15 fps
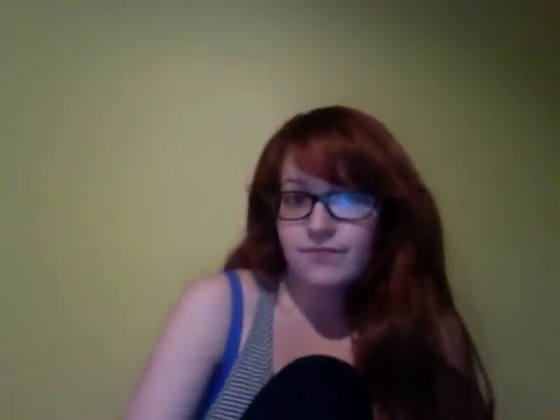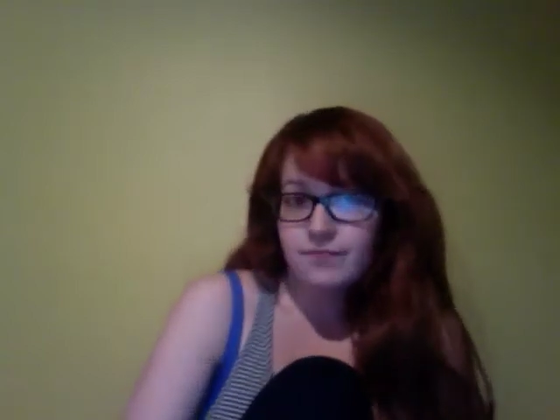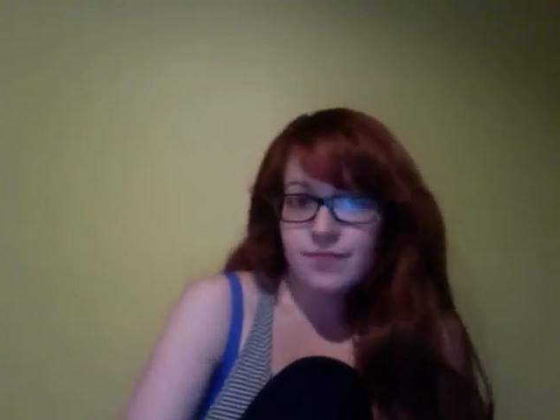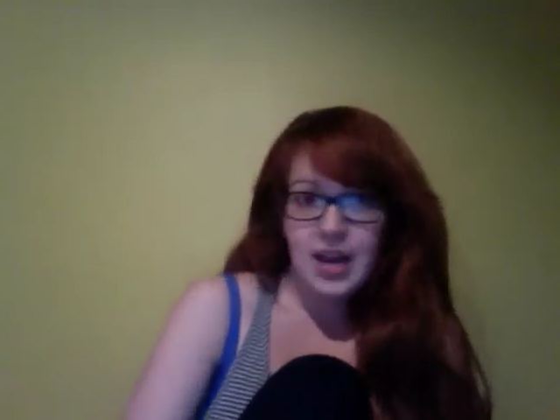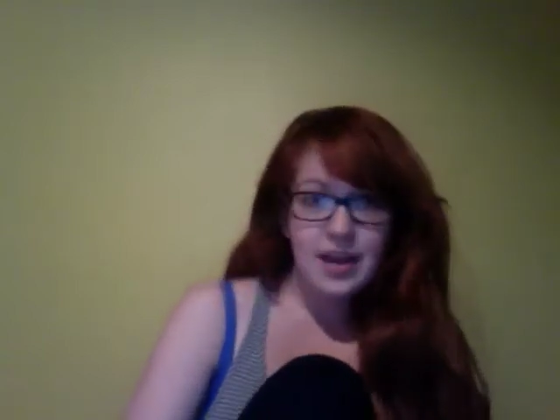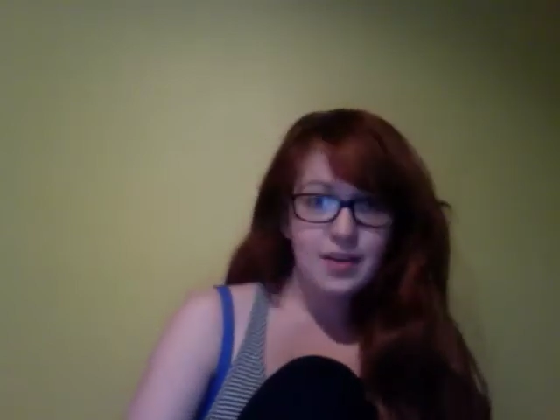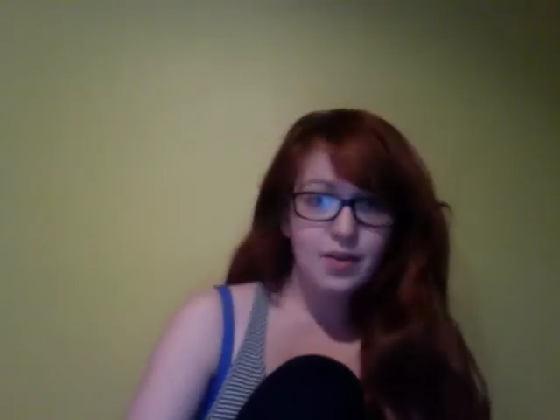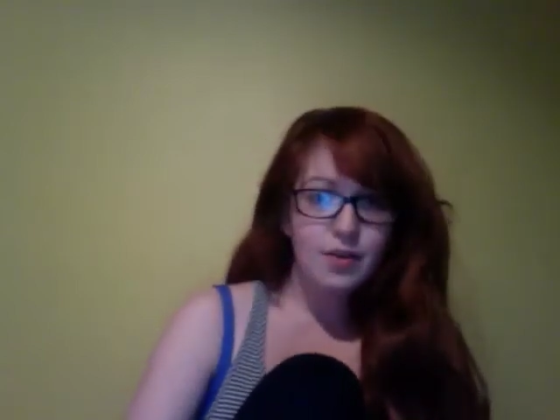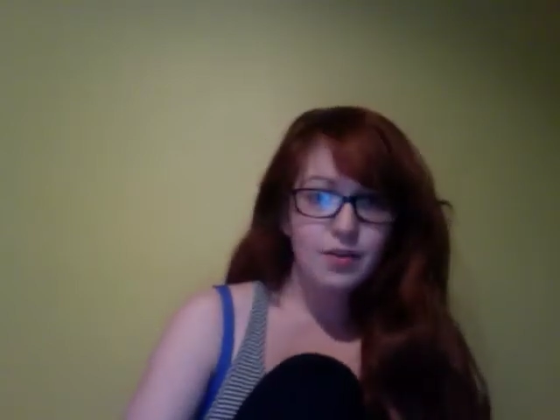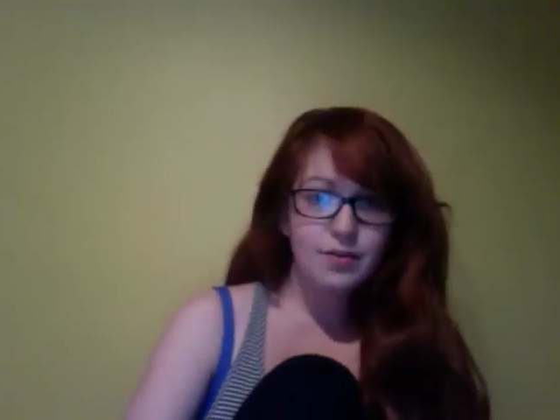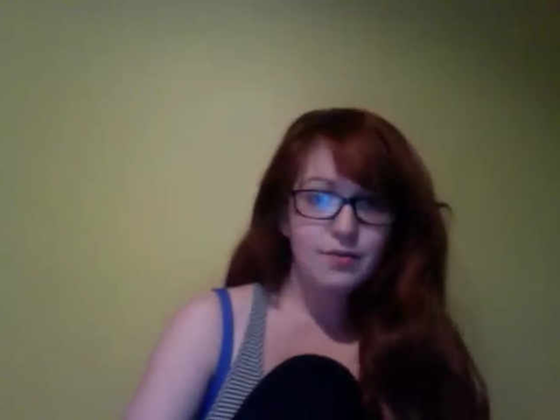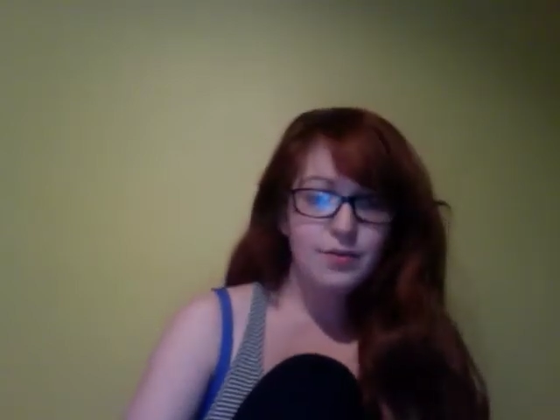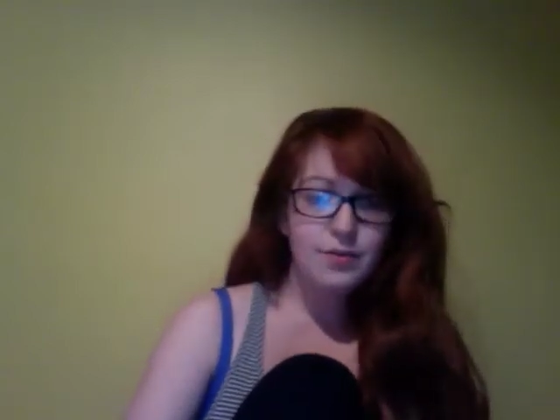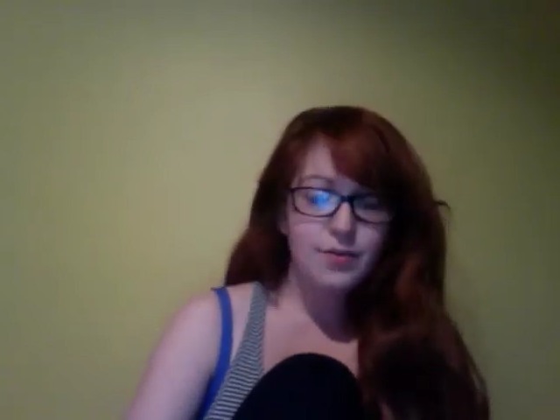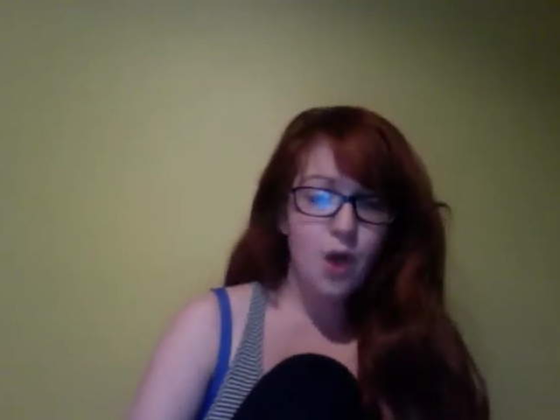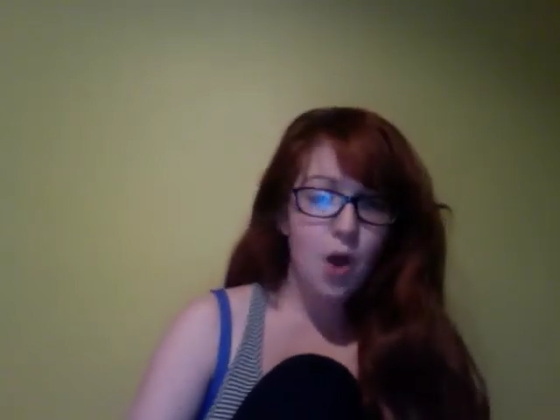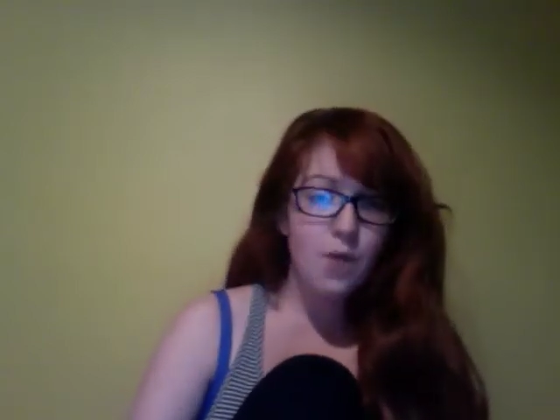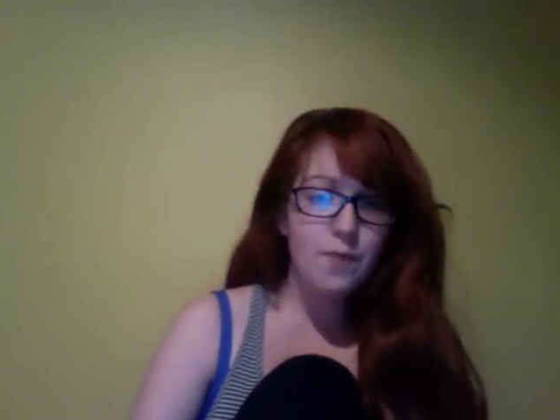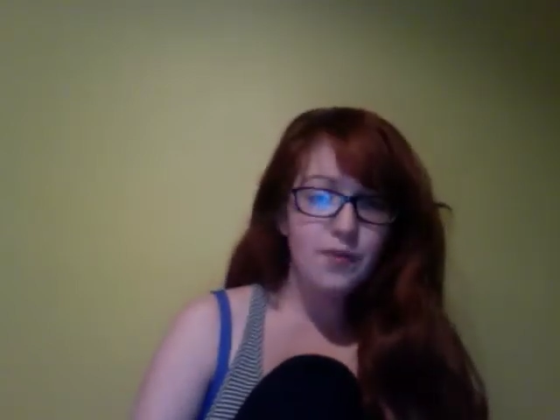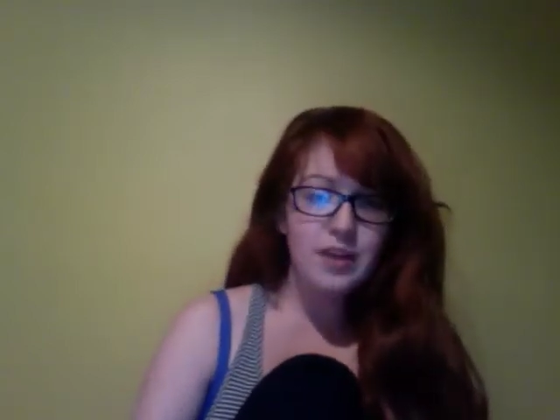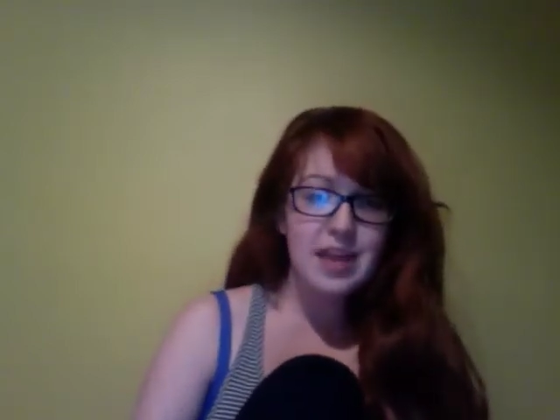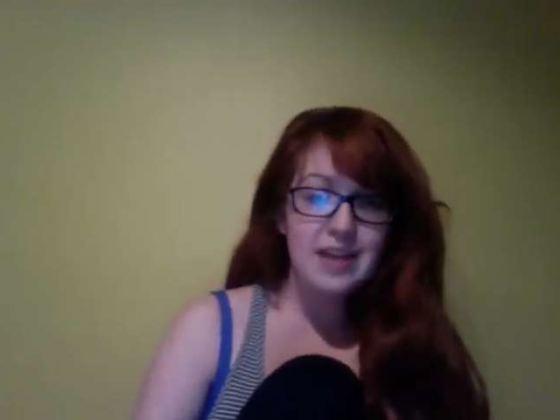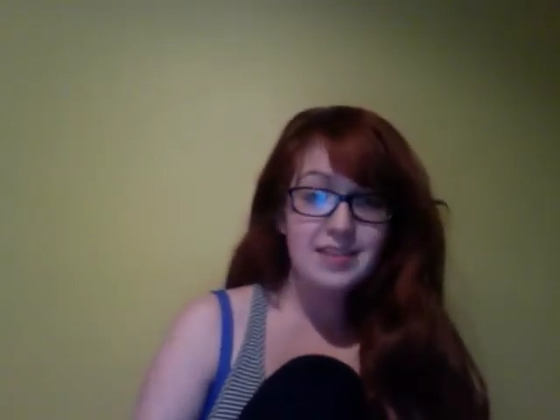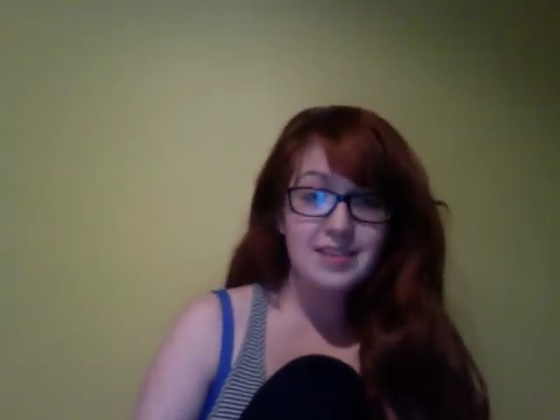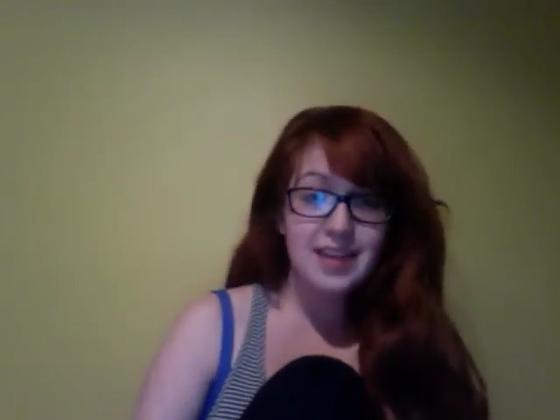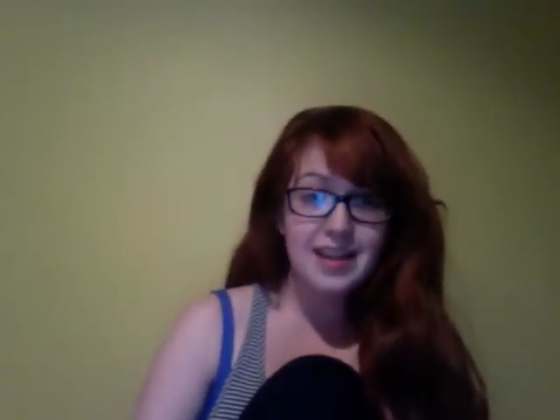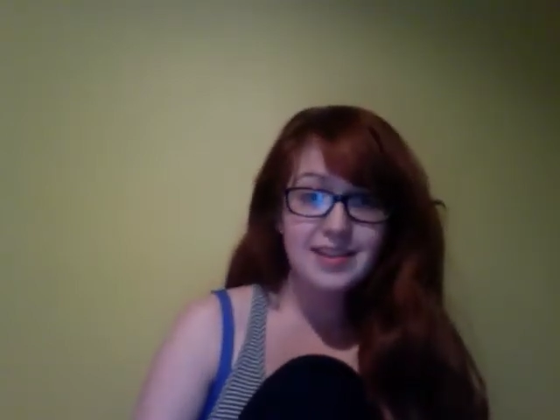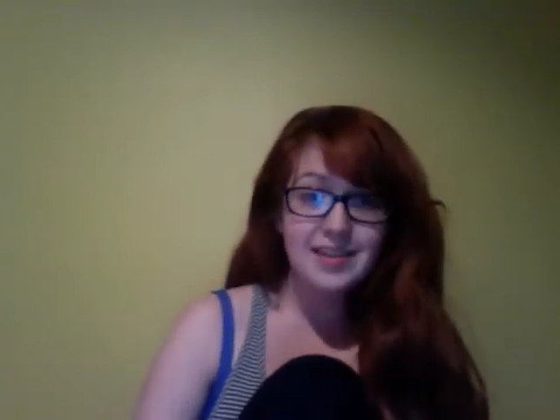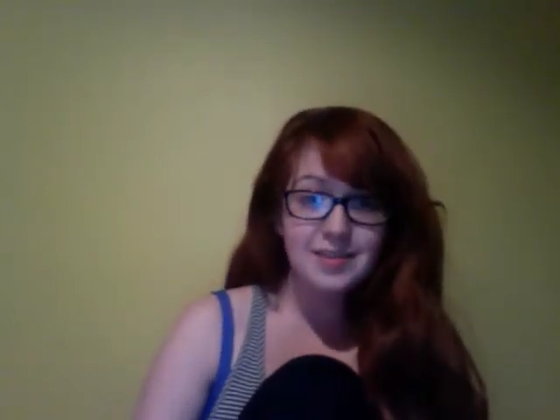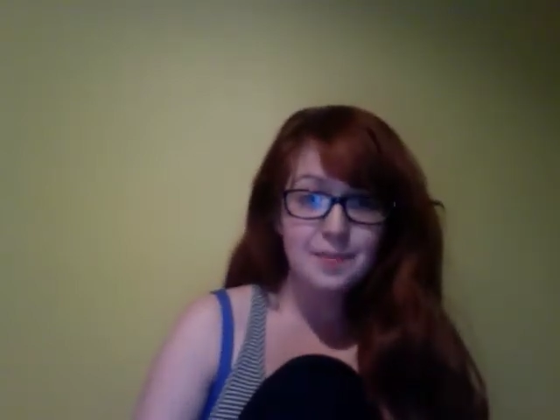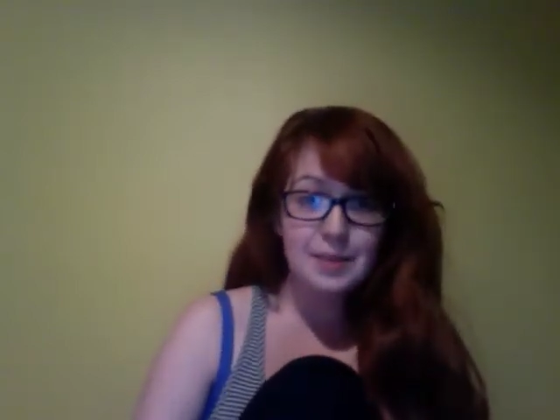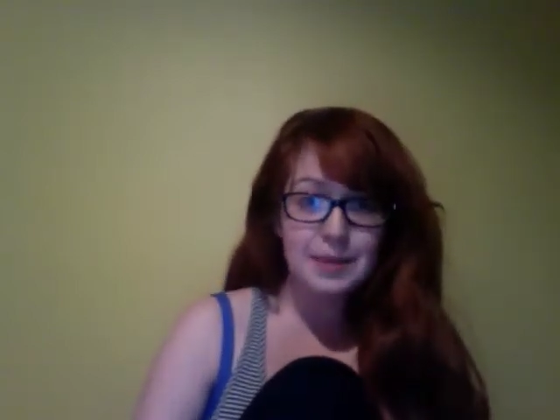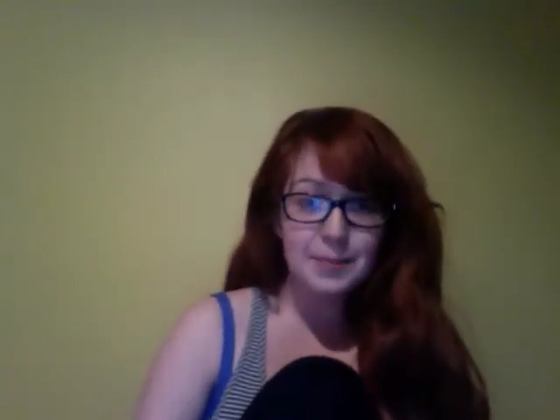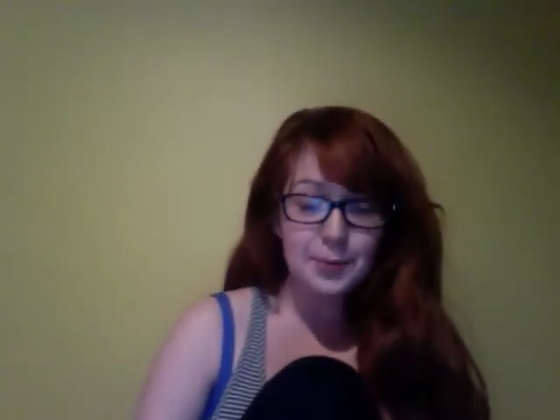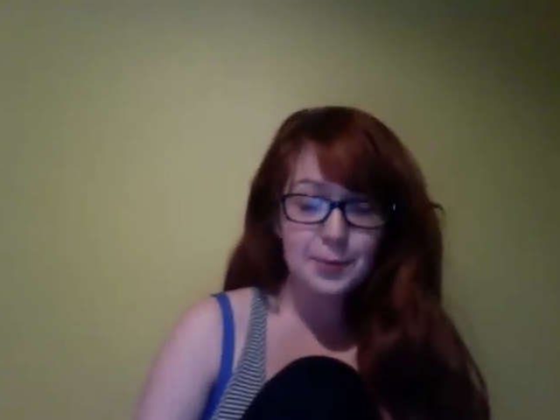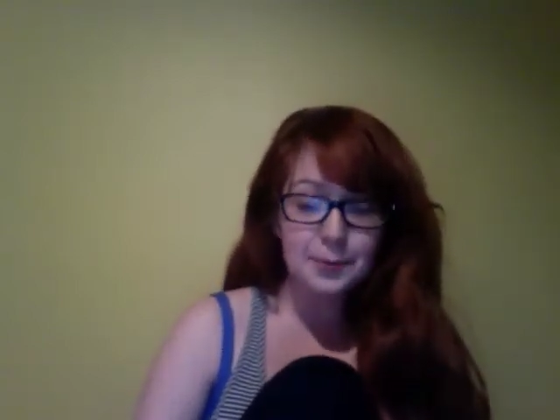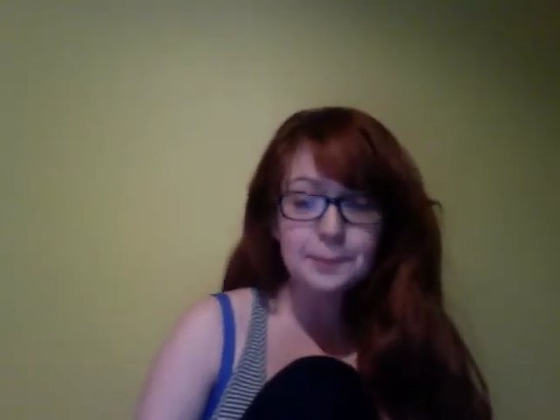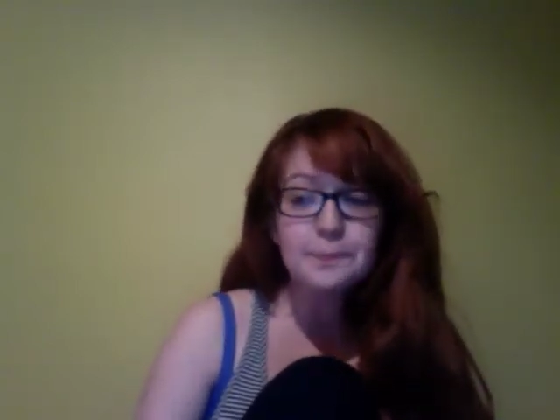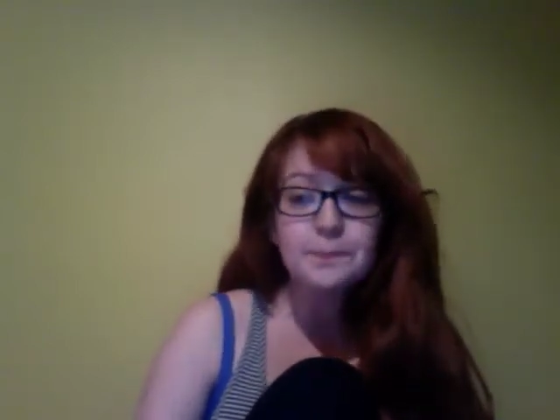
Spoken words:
I don't know, hopefully entertain some people.